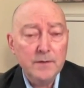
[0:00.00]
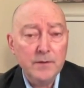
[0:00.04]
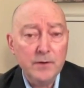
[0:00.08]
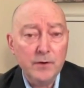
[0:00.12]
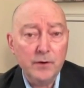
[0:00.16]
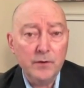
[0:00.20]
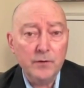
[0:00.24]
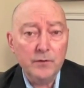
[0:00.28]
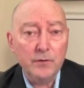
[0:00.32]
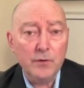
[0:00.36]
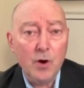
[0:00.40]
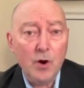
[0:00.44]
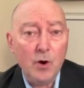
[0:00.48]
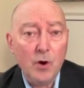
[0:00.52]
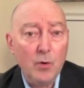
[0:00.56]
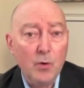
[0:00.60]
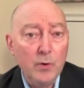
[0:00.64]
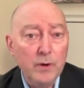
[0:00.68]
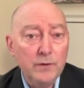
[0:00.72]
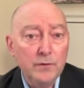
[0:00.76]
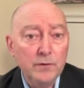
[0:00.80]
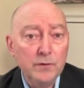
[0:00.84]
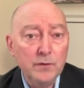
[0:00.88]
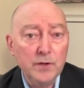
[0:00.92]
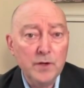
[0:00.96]
There's
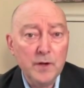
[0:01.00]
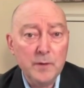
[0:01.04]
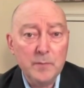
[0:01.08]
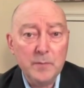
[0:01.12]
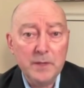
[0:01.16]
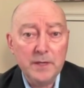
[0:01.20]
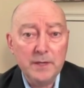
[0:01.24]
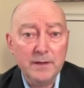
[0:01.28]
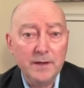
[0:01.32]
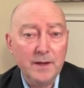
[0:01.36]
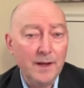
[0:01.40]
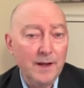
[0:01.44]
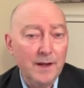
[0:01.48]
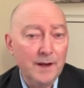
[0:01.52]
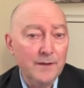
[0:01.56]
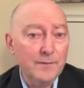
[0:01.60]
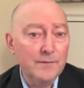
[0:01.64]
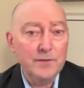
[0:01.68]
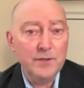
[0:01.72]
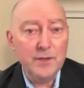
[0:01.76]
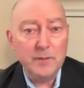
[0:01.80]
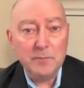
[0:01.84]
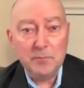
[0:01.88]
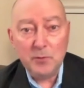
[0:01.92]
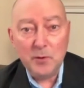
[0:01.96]
always going to be a kind
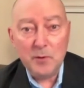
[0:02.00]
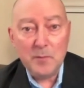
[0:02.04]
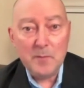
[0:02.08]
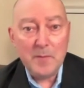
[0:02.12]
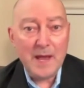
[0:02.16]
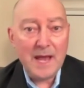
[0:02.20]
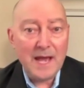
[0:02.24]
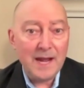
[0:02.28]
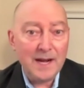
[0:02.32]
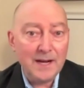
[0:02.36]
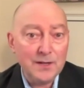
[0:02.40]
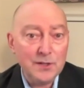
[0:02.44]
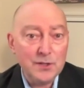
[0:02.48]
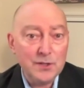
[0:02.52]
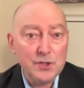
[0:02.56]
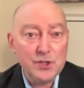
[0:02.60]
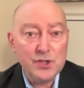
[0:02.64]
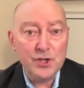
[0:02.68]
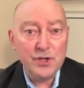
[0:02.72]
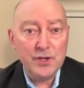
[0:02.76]
of diplomatic,